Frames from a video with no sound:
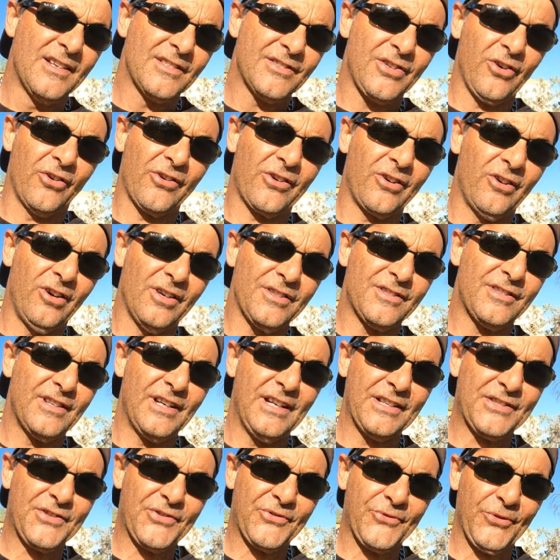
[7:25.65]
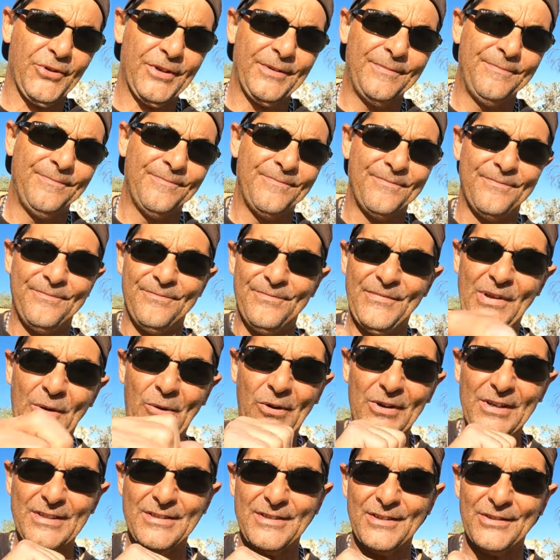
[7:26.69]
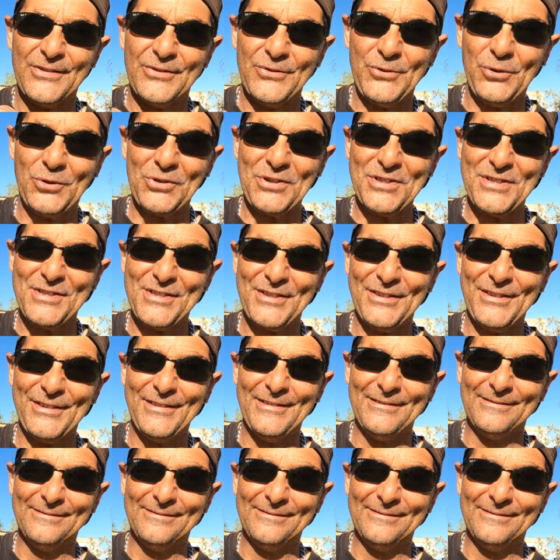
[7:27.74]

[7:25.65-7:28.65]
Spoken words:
Sorry, guys. It's 3. No worries. Talk to you soon.